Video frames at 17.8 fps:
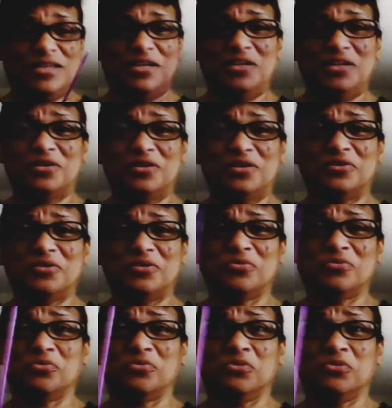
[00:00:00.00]
You know, they're
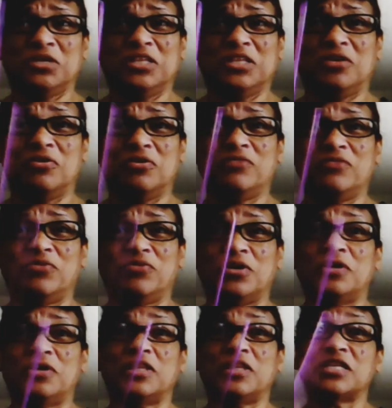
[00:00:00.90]
really going for
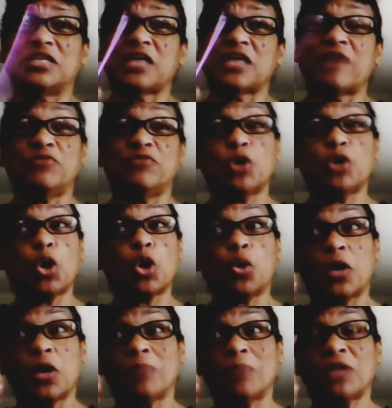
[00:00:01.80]
it. Unless I
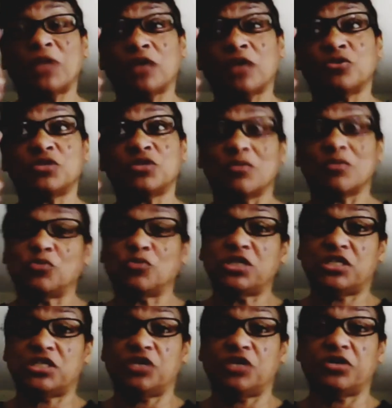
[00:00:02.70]
know, I mean, I'll do some
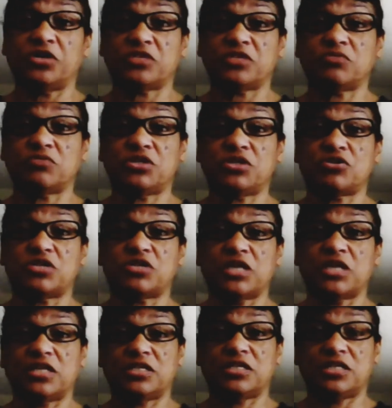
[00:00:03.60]
serious research
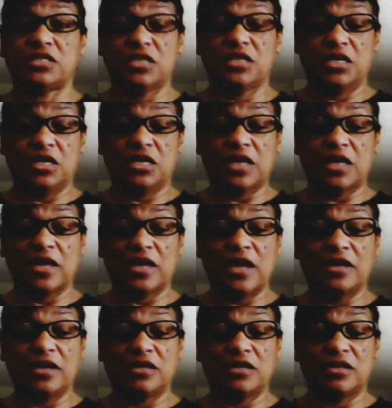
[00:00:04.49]
and see. And I
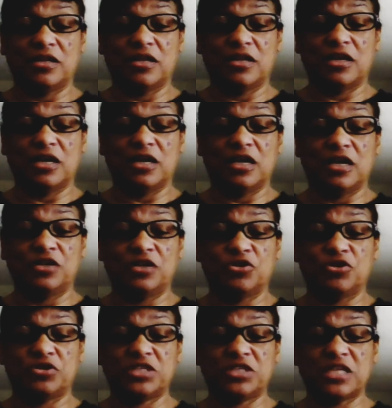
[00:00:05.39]
got a
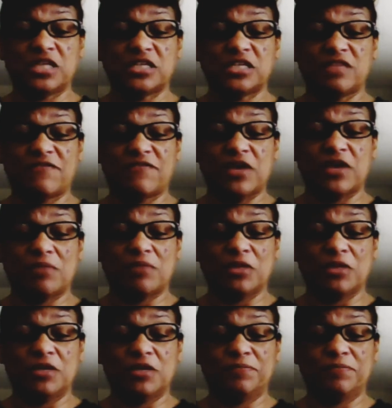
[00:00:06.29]
nurse that's in the
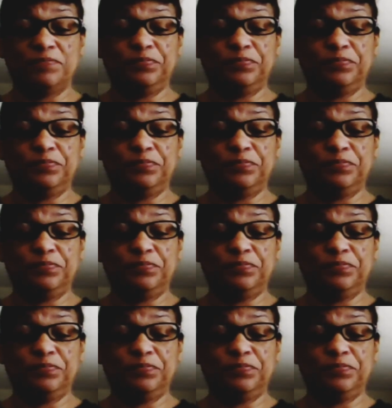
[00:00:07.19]
family.